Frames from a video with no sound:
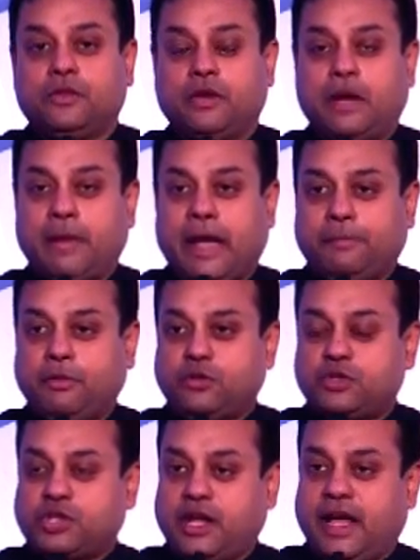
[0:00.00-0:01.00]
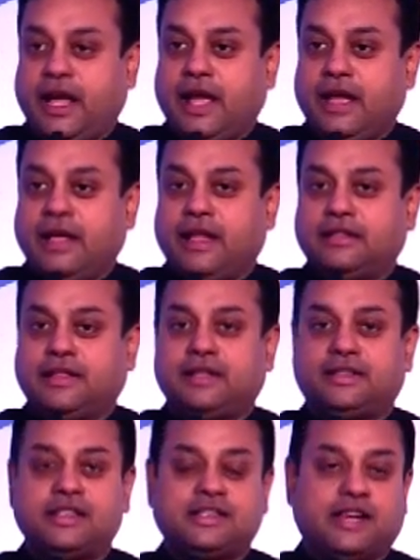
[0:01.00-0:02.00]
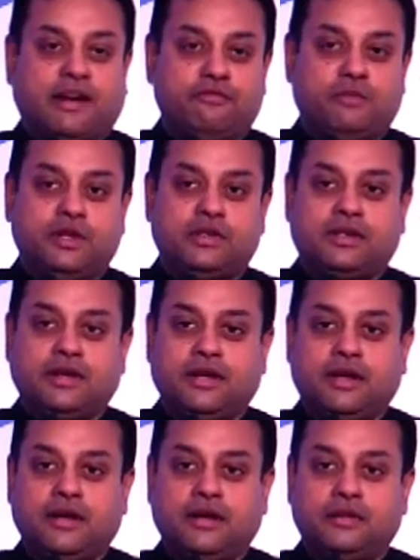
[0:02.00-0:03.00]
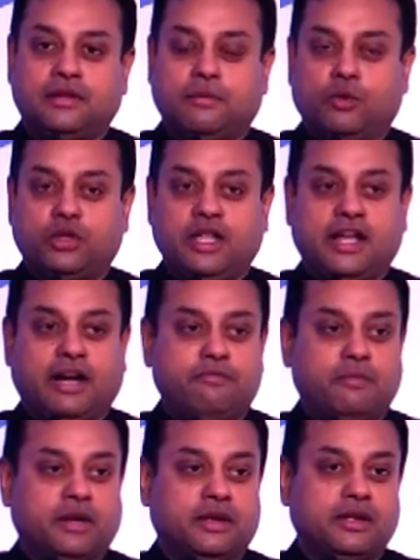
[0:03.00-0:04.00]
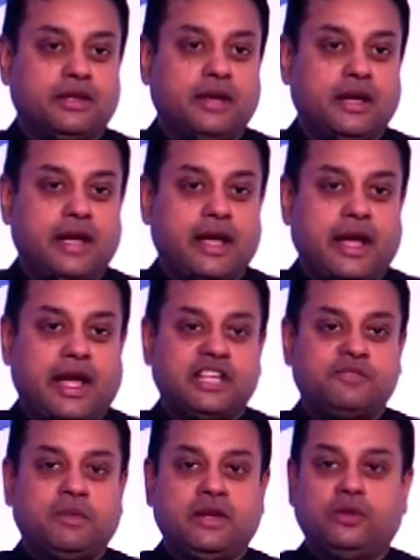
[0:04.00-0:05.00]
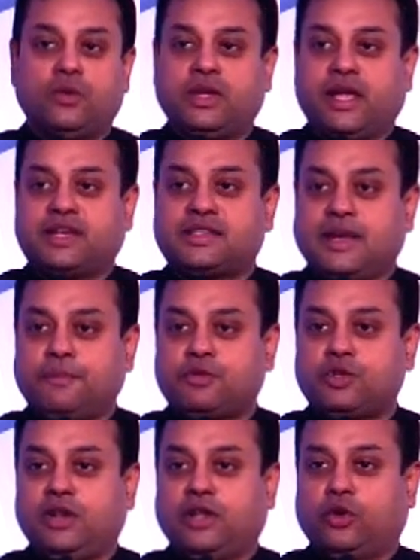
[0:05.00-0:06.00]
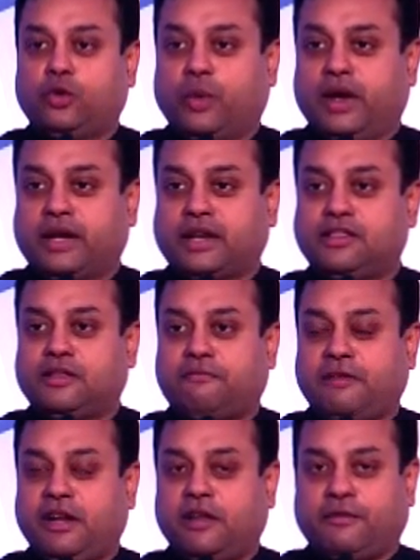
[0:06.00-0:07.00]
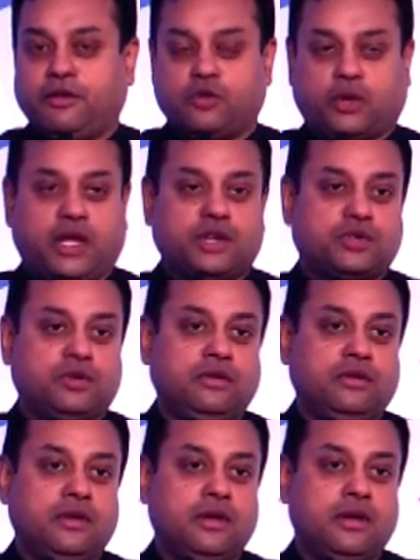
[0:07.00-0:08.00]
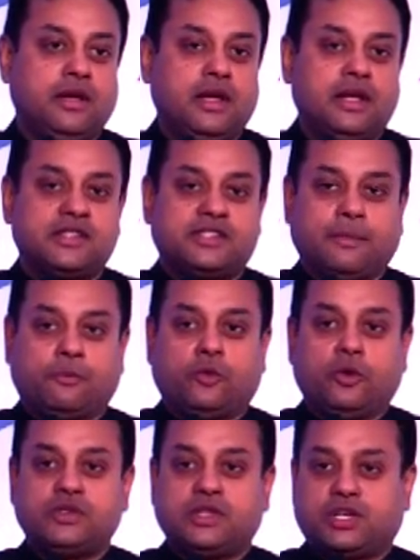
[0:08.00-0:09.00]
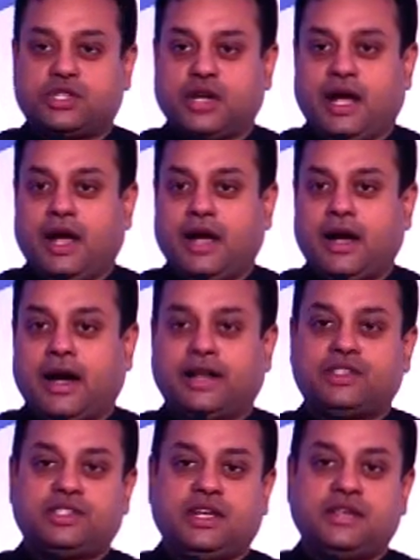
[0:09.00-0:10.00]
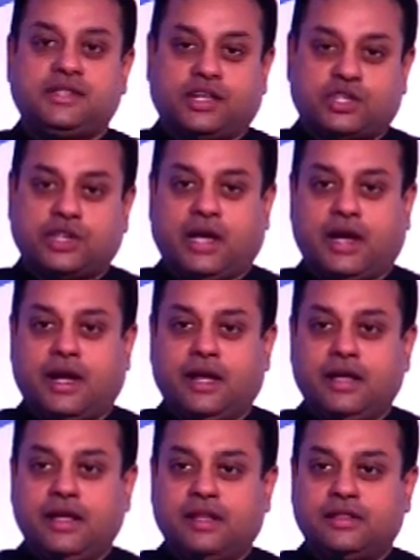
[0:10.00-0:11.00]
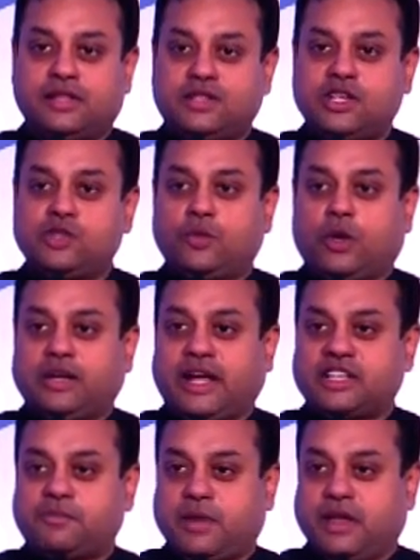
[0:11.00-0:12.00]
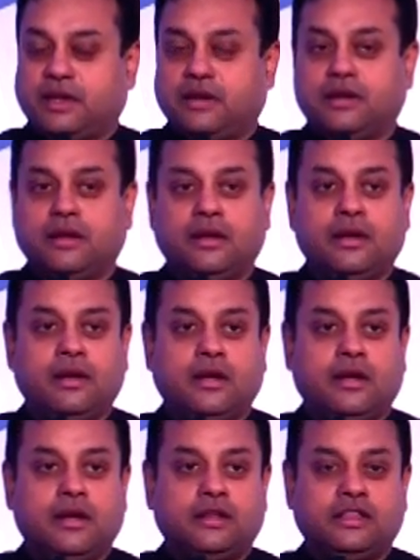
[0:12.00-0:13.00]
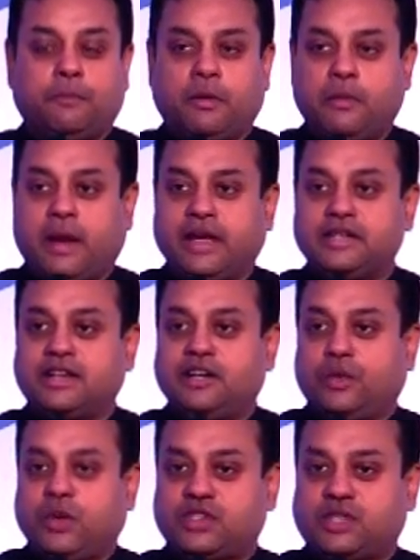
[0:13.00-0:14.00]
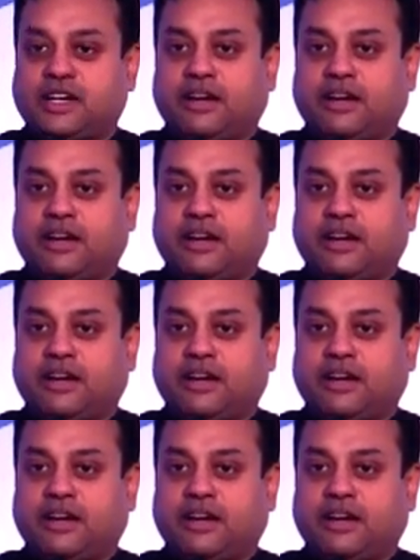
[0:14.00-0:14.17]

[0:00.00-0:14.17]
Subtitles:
though I'm happy to share that this government, the Modi government, has been doing exceptionally good work in the field of education. Sabko siksha, achhi siksha. This is what has been the premise under which the